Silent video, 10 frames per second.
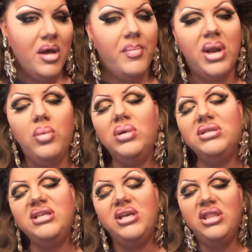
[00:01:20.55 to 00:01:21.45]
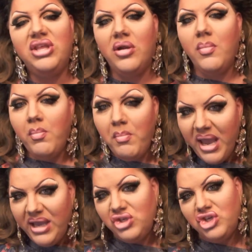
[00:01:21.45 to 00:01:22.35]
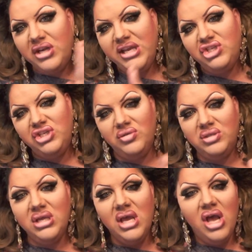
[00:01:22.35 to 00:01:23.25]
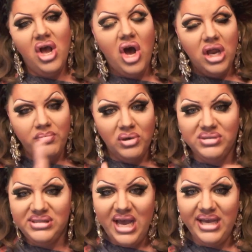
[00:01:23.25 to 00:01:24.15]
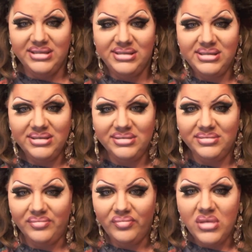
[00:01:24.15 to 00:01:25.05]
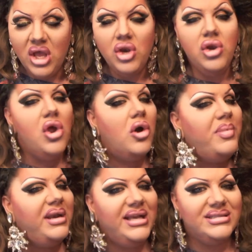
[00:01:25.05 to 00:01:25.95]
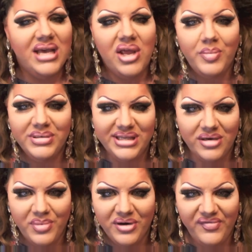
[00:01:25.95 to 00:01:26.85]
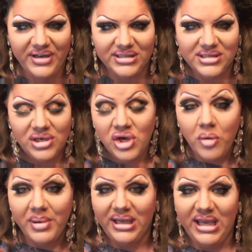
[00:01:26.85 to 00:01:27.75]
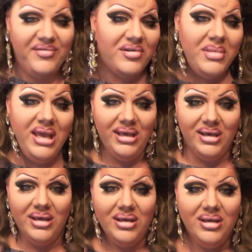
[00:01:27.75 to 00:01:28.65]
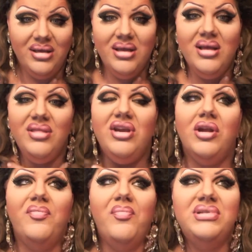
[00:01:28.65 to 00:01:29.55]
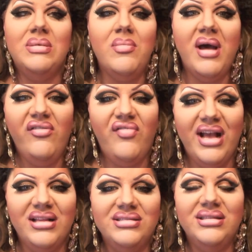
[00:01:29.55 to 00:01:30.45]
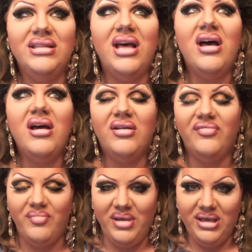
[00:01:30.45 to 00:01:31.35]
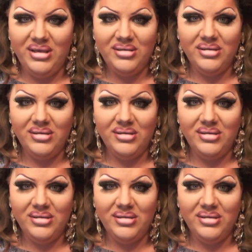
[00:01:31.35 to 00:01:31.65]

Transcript: But I will tell you that there are major issues on both sides. Nobody is 100% perfect. Nobody. Even me. There are some of my fans love me,